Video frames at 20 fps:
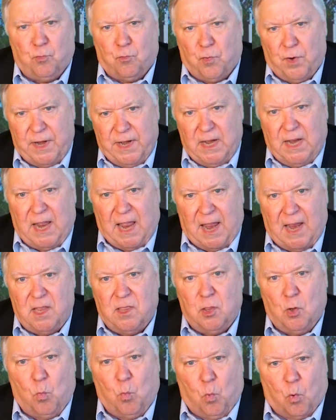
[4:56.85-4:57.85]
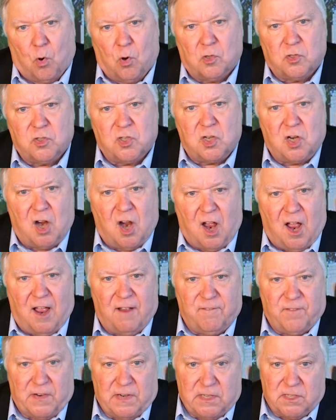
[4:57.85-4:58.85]
regain the world's
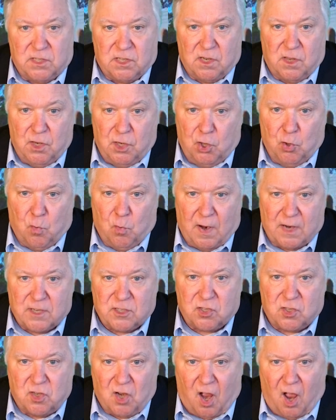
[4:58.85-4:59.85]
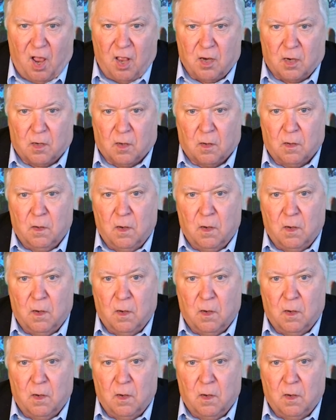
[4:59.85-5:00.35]
confidence in the US dollar